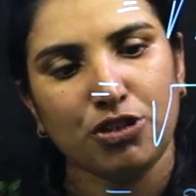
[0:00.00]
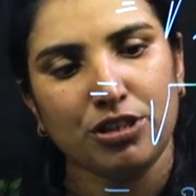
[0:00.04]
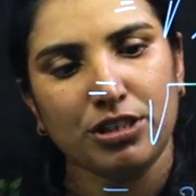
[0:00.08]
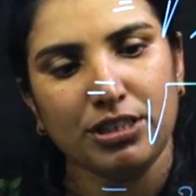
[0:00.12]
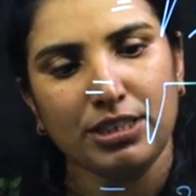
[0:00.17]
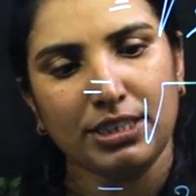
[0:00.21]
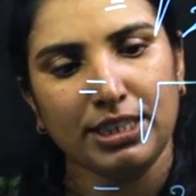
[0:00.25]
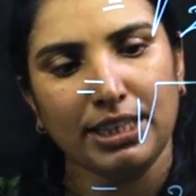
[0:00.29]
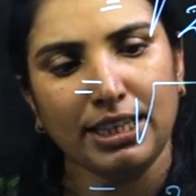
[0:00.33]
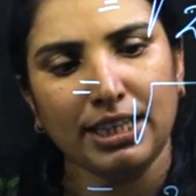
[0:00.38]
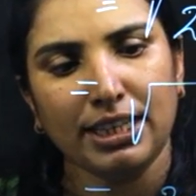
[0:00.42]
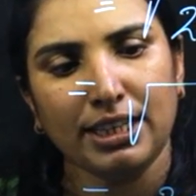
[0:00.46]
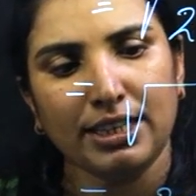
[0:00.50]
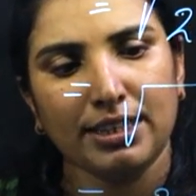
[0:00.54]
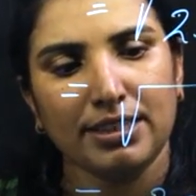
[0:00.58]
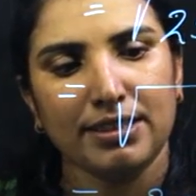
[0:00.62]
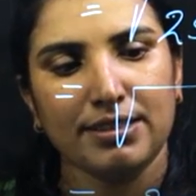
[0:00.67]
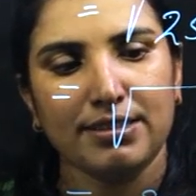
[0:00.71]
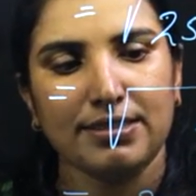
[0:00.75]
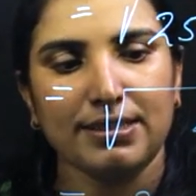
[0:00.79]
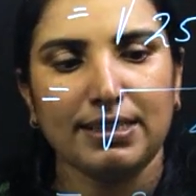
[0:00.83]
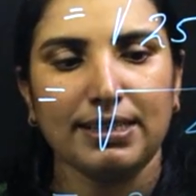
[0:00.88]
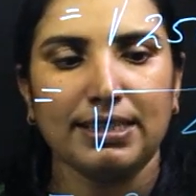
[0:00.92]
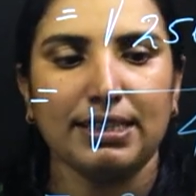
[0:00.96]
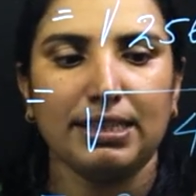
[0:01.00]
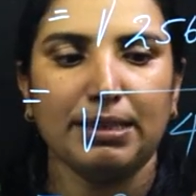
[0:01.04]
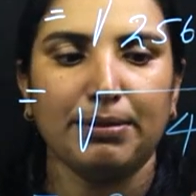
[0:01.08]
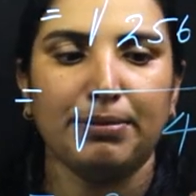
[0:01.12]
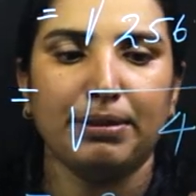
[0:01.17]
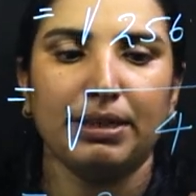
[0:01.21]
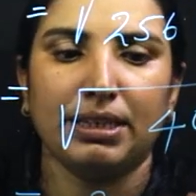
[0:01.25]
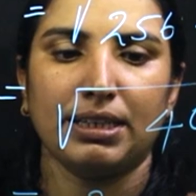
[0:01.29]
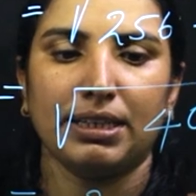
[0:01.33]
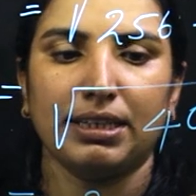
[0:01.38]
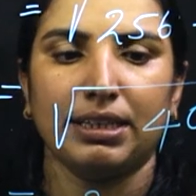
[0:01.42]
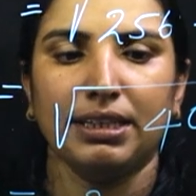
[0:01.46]
little.
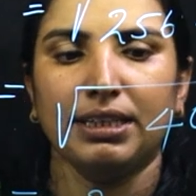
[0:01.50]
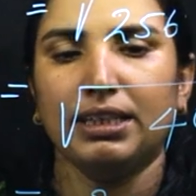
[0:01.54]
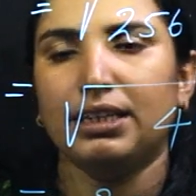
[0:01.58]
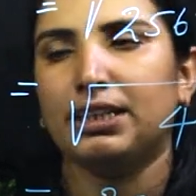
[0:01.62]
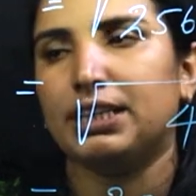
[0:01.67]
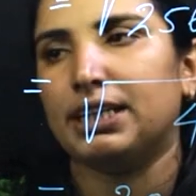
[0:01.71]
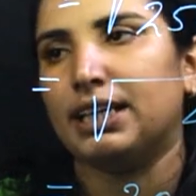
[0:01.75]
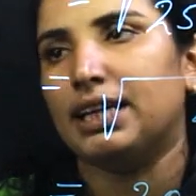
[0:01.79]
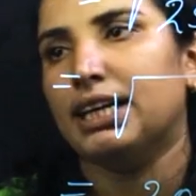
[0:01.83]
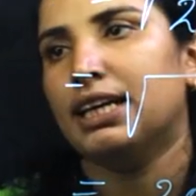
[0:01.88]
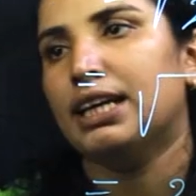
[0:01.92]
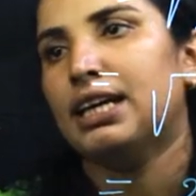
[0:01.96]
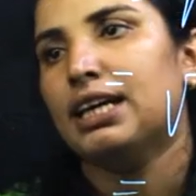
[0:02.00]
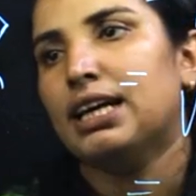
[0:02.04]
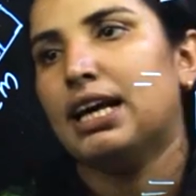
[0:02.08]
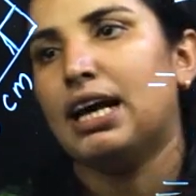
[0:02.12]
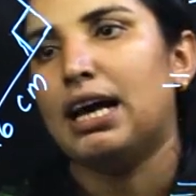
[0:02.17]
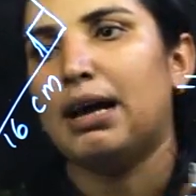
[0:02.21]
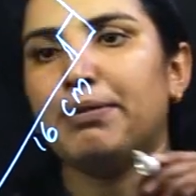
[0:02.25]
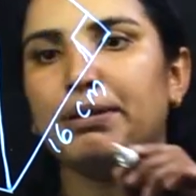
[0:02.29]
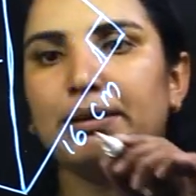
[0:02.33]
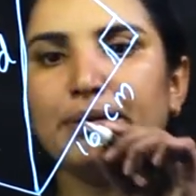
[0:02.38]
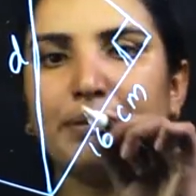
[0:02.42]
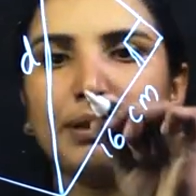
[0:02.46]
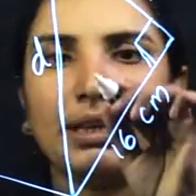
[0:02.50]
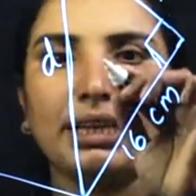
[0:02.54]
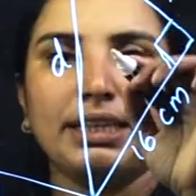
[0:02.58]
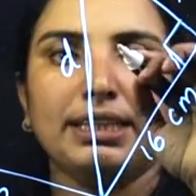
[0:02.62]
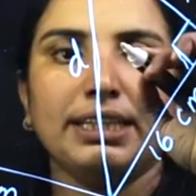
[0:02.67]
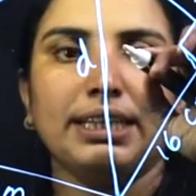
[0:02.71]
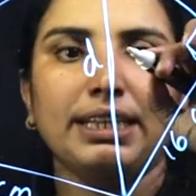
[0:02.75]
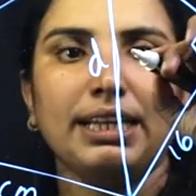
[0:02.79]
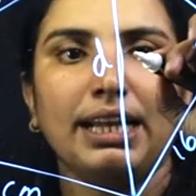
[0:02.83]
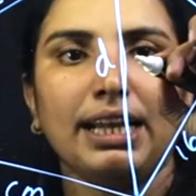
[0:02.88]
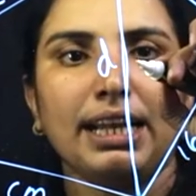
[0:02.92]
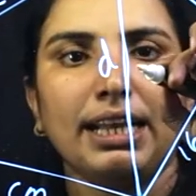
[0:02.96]
Now, we have
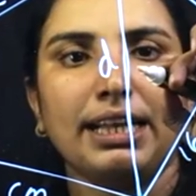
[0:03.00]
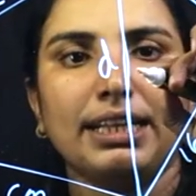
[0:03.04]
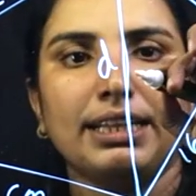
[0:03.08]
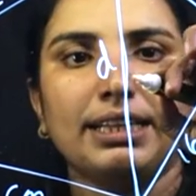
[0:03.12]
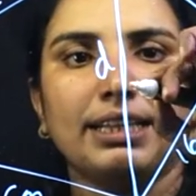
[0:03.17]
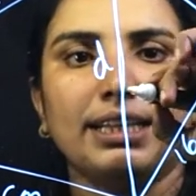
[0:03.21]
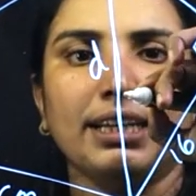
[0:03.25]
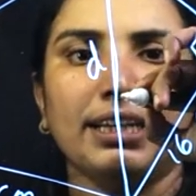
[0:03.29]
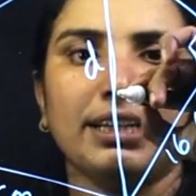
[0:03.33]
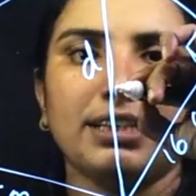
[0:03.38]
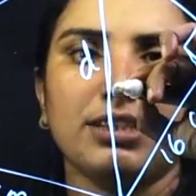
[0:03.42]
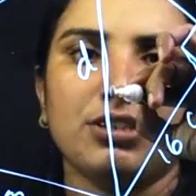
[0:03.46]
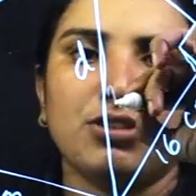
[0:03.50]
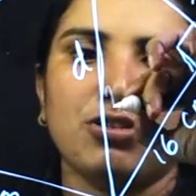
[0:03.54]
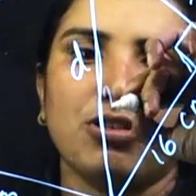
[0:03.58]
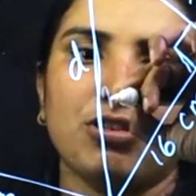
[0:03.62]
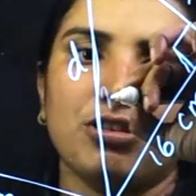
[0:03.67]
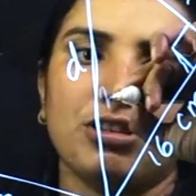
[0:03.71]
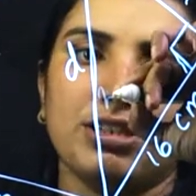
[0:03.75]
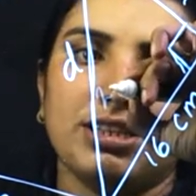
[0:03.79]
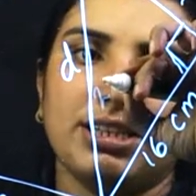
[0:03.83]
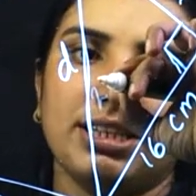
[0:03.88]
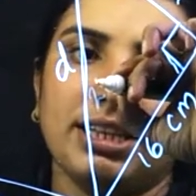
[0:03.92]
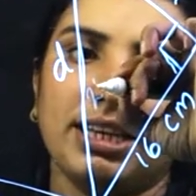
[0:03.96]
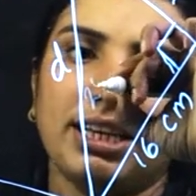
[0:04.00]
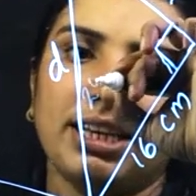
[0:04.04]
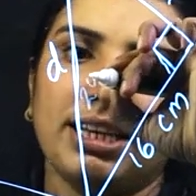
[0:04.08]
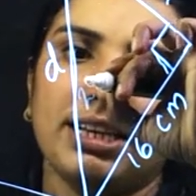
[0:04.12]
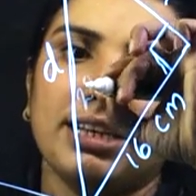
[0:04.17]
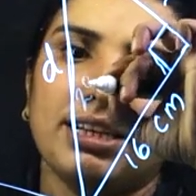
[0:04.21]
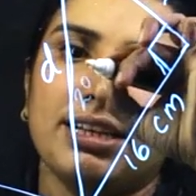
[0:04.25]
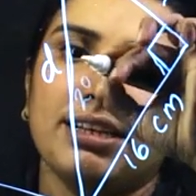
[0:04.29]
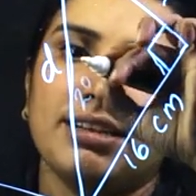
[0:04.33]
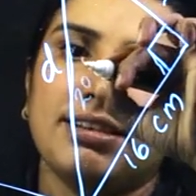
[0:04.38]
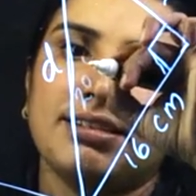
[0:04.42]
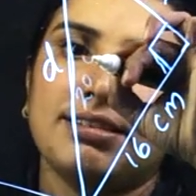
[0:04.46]
this length 20
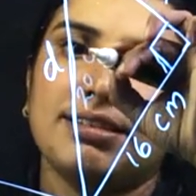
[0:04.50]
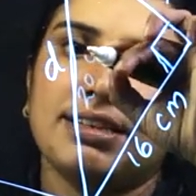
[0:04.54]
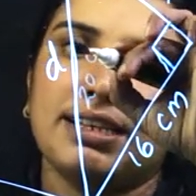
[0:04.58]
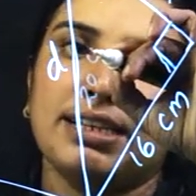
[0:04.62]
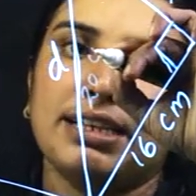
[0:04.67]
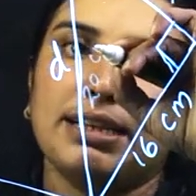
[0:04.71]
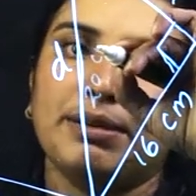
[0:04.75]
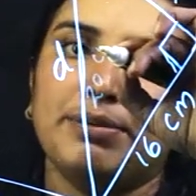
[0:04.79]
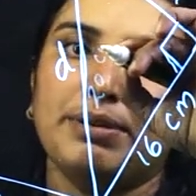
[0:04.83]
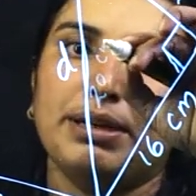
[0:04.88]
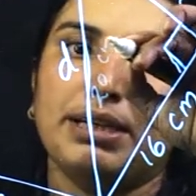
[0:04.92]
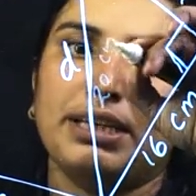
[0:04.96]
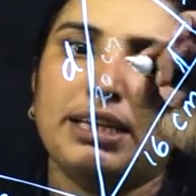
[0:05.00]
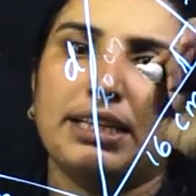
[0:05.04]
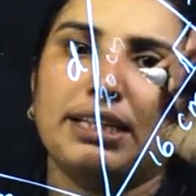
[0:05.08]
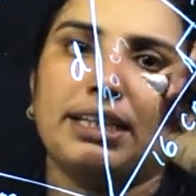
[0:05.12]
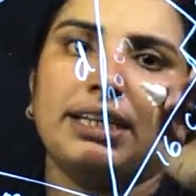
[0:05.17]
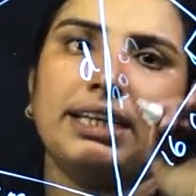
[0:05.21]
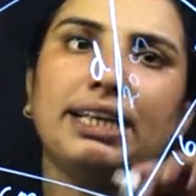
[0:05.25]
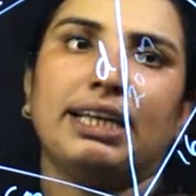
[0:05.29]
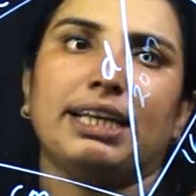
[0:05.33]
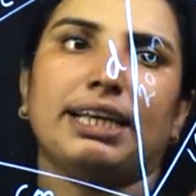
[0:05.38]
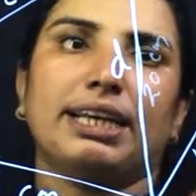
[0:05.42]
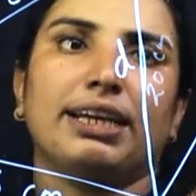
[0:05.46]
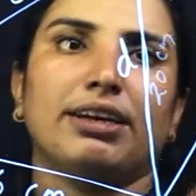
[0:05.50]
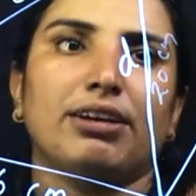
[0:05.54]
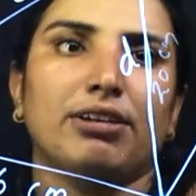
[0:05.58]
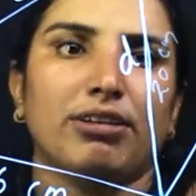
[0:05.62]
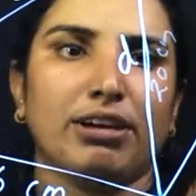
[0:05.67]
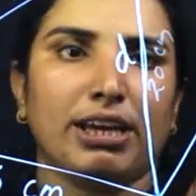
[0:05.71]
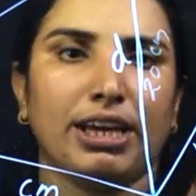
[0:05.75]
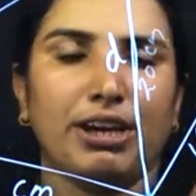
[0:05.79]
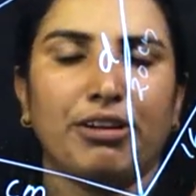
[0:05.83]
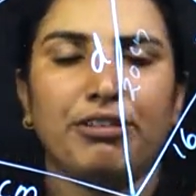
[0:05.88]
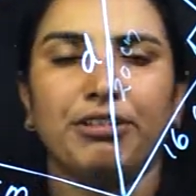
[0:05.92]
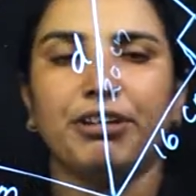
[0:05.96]
cm.
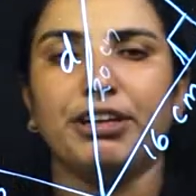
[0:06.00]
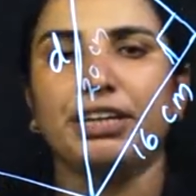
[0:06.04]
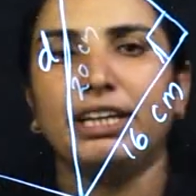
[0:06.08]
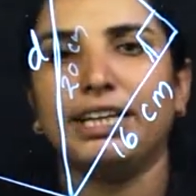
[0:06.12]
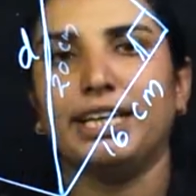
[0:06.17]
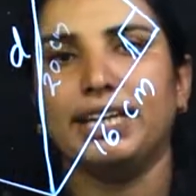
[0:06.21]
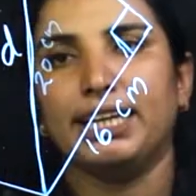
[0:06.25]
Okay, 1 D.